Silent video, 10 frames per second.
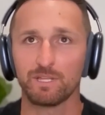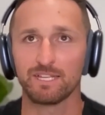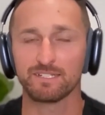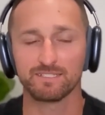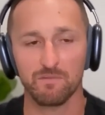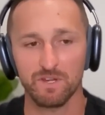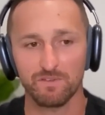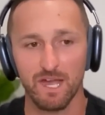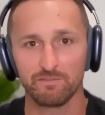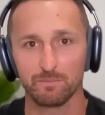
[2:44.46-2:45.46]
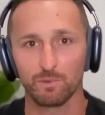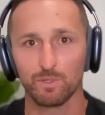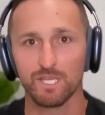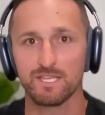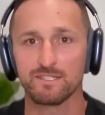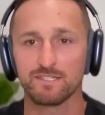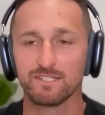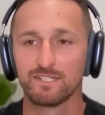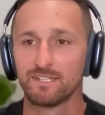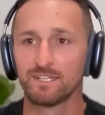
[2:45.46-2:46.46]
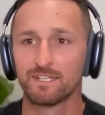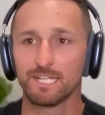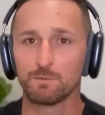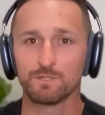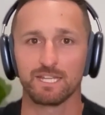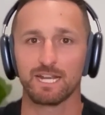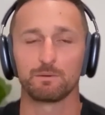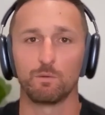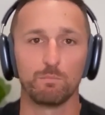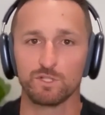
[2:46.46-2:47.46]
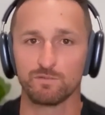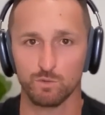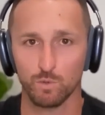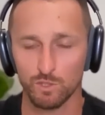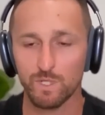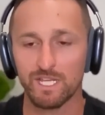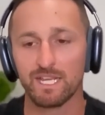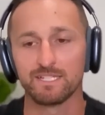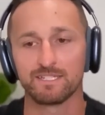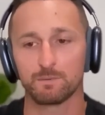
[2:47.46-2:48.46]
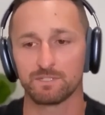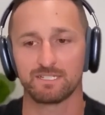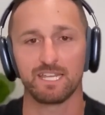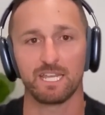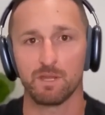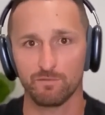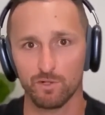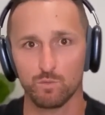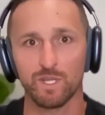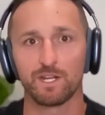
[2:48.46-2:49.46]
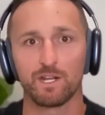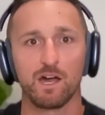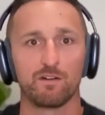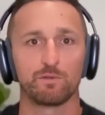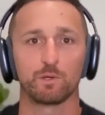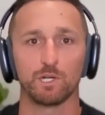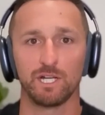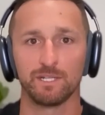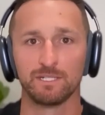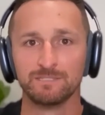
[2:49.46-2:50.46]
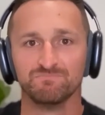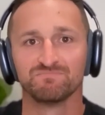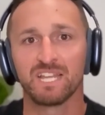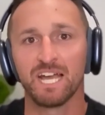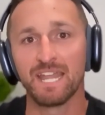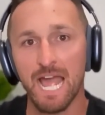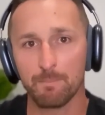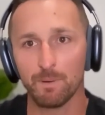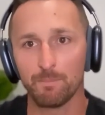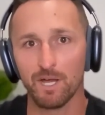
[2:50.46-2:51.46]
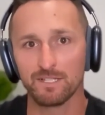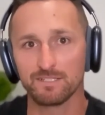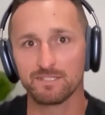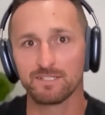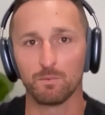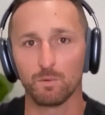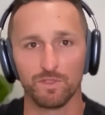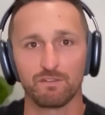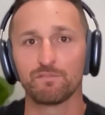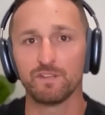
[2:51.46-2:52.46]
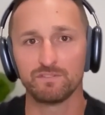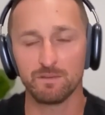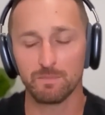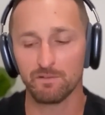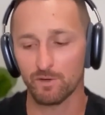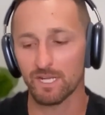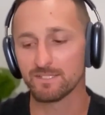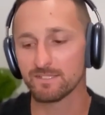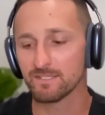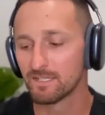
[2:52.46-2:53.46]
like 75 employees. It was like most of us worked weekends. I was like taking my first weekend off. We were on a Napa bus with 50 of my friends.